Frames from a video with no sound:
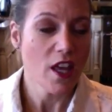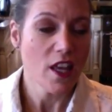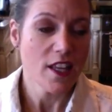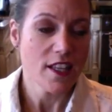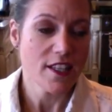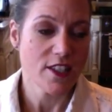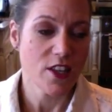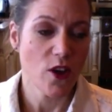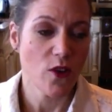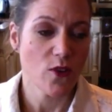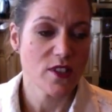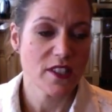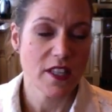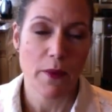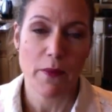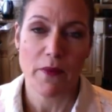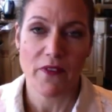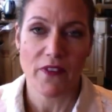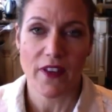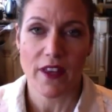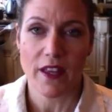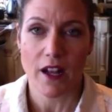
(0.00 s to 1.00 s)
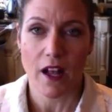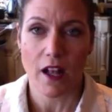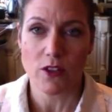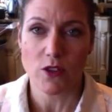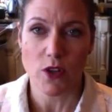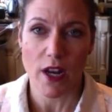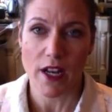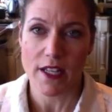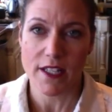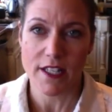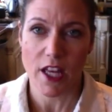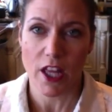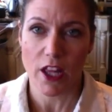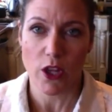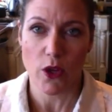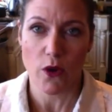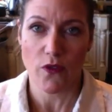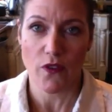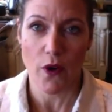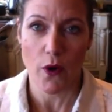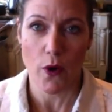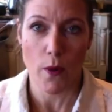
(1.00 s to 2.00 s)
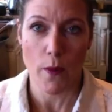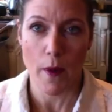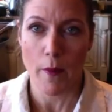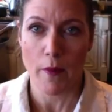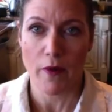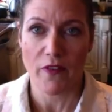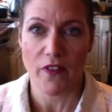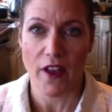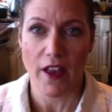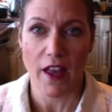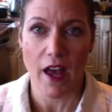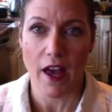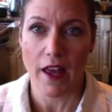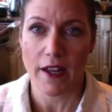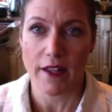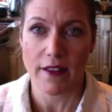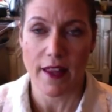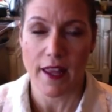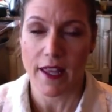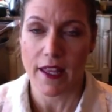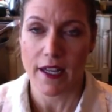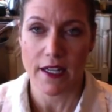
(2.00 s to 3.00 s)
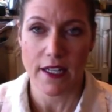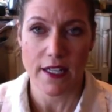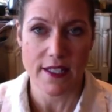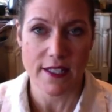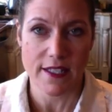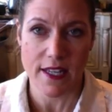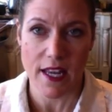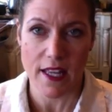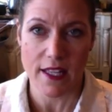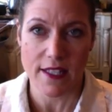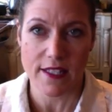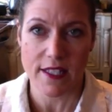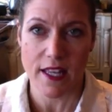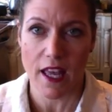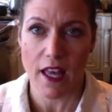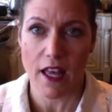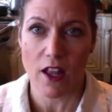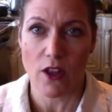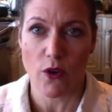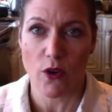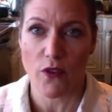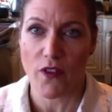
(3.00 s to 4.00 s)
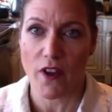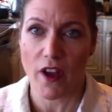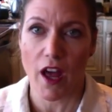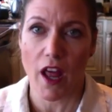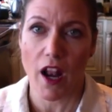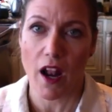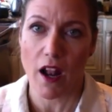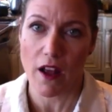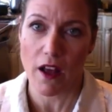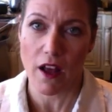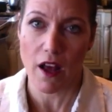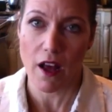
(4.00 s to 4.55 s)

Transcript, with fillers: So some of it, I'll try to tell you if I remember if I got it like in an estate sale or if I got it